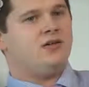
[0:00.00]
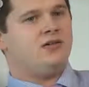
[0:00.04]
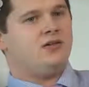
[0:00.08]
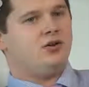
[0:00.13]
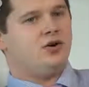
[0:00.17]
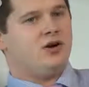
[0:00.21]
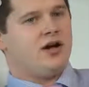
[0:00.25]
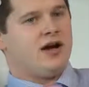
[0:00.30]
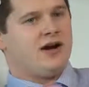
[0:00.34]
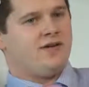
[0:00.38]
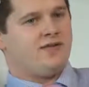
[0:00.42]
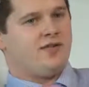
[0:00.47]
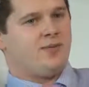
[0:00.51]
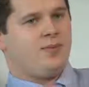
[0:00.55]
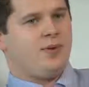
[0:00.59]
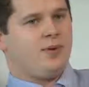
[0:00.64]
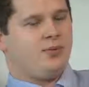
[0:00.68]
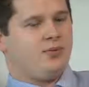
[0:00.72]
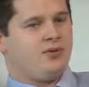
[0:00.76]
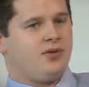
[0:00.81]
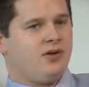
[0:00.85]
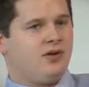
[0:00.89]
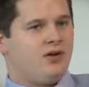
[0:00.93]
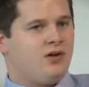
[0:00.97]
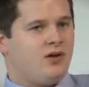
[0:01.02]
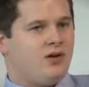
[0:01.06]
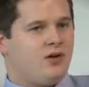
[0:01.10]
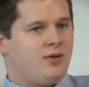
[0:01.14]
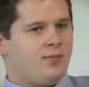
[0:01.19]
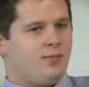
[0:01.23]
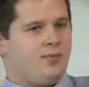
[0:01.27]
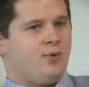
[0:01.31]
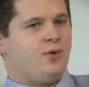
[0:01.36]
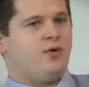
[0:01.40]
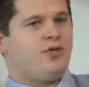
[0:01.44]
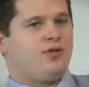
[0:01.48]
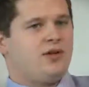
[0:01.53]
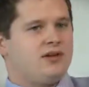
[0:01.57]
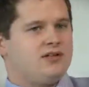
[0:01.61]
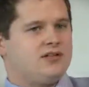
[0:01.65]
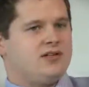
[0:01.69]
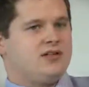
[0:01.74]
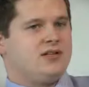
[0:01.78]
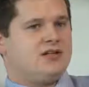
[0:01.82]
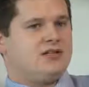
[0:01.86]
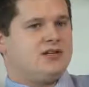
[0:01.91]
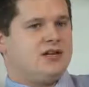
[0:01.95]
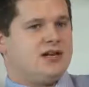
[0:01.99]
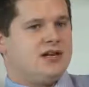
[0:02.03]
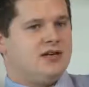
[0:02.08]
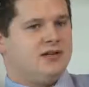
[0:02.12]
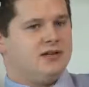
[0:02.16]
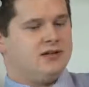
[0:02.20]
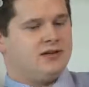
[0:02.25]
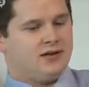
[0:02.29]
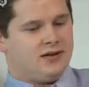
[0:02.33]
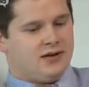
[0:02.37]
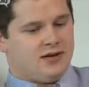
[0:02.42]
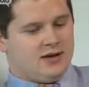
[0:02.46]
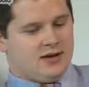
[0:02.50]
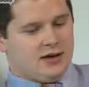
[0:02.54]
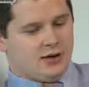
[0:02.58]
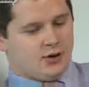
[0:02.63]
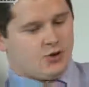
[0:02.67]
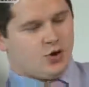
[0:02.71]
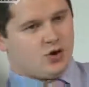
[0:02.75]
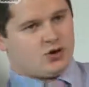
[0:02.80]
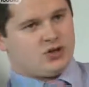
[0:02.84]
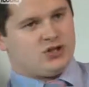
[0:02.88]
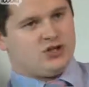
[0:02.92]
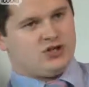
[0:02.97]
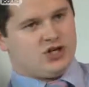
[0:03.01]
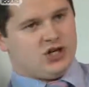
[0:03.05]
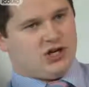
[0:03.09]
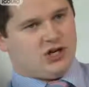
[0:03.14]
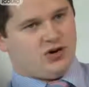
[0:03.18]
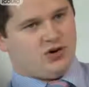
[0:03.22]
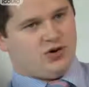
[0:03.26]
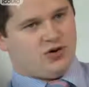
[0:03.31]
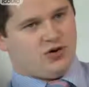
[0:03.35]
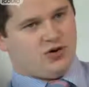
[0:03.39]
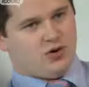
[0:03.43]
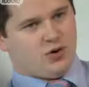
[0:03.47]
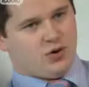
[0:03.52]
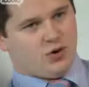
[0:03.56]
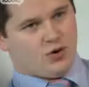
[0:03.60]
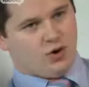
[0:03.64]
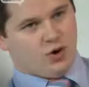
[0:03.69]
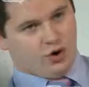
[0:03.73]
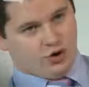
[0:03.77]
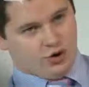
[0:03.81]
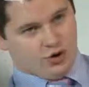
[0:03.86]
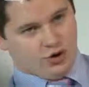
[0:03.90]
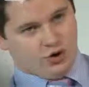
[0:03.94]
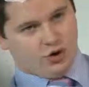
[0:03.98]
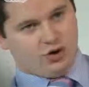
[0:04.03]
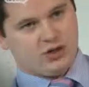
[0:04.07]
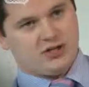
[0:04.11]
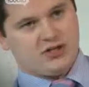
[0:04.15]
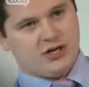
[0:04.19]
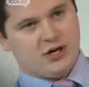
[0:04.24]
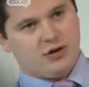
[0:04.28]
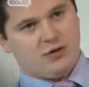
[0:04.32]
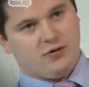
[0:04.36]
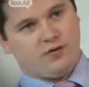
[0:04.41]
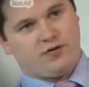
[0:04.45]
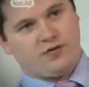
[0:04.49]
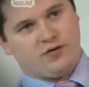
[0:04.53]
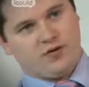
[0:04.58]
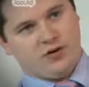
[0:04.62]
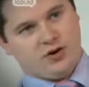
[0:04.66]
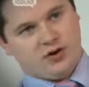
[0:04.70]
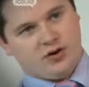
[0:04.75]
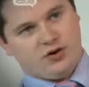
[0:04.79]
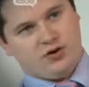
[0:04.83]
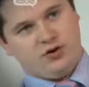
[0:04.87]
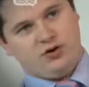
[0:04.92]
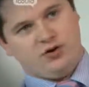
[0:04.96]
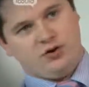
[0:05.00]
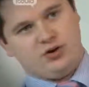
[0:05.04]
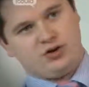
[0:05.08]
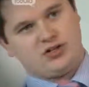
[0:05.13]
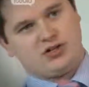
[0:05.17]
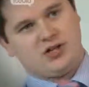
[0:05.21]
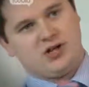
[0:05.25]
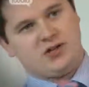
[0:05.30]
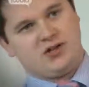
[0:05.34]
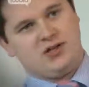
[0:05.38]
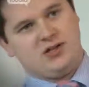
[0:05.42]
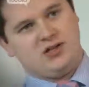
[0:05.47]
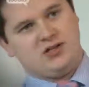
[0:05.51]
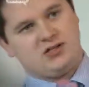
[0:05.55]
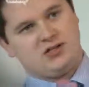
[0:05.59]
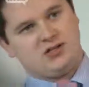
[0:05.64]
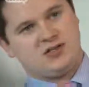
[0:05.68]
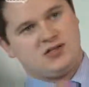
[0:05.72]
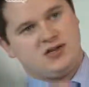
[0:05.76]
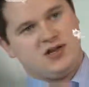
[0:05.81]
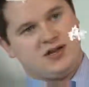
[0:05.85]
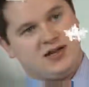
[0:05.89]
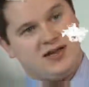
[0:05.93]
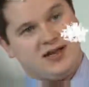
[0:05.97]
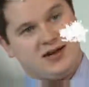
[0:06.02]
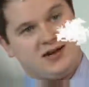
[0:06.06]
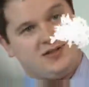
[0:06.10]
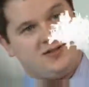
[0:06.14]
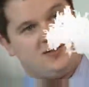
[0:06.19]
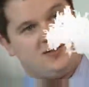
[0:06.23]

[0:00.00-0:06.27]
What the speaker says: You know, you have to be able to put things to the side, concentrate on yourself and on your studies and get it